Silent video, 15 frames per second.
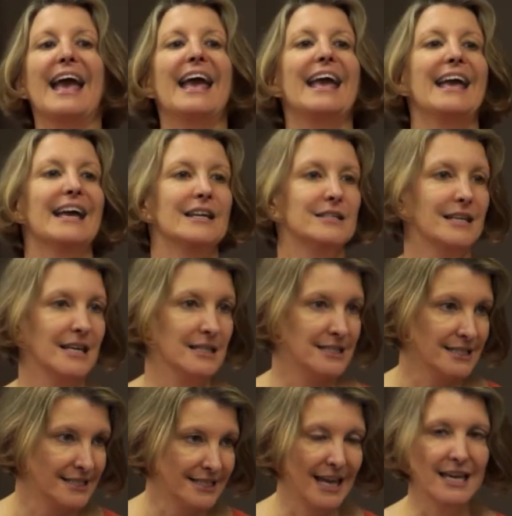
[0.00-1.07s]
and it
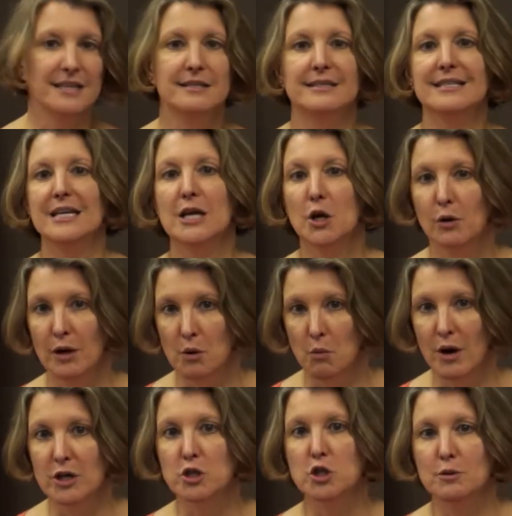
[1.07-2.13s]
stays secret
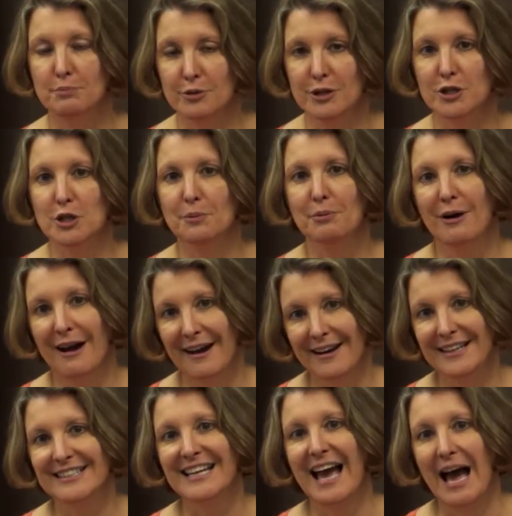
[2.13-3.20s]
once you put your
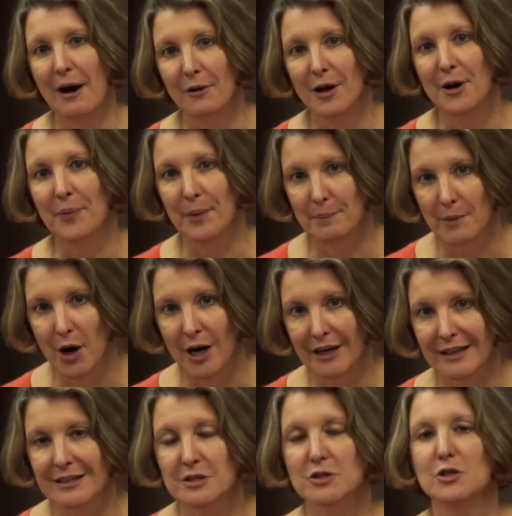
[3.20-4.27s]
product out on the
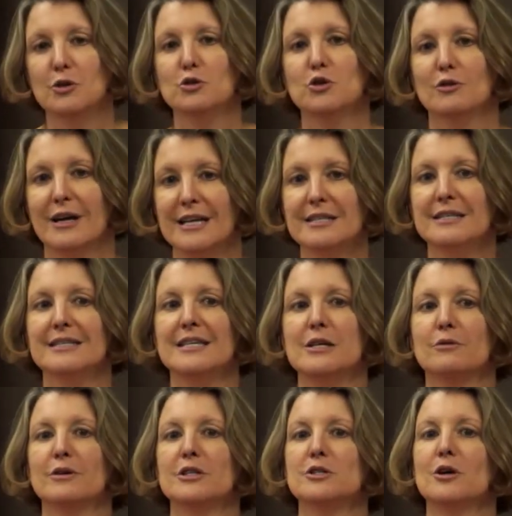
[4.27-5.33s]
market. So trade
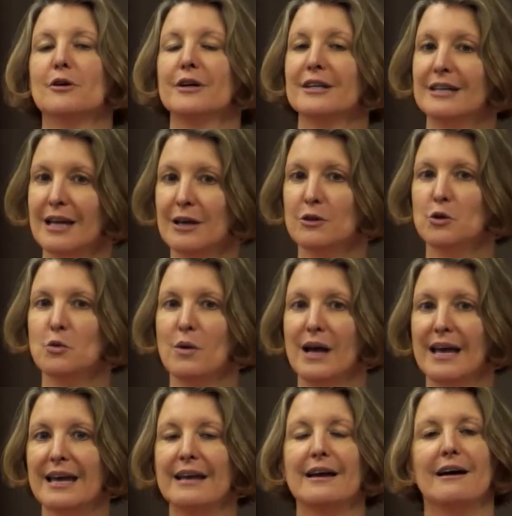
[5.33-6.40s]
secrets are another
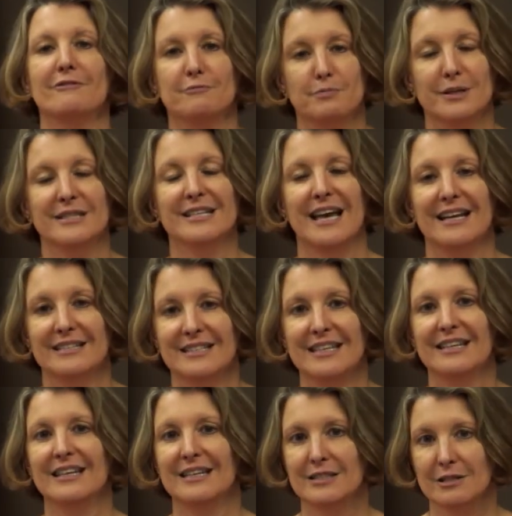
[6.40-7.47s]
way of
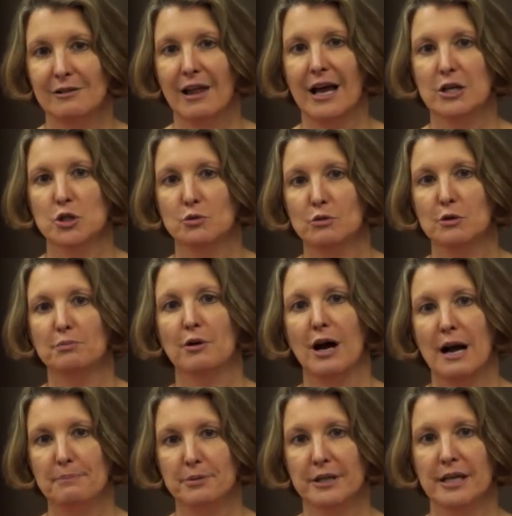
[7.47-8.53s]
protecting intellectual
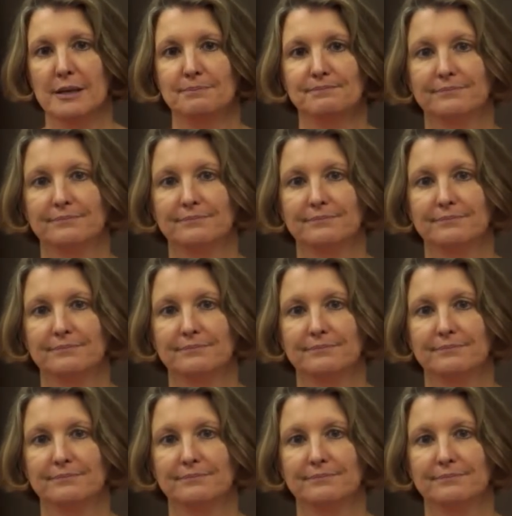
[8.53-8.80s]
property.